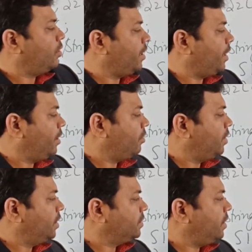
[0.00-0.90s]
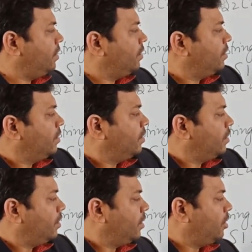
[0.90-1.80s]
into this
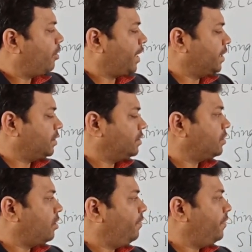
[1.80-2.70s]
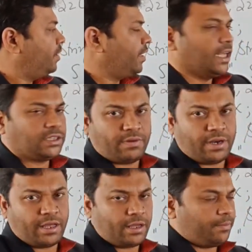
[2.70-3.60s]
locations of s1
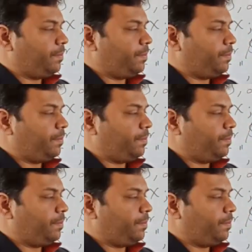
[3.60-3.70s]
here,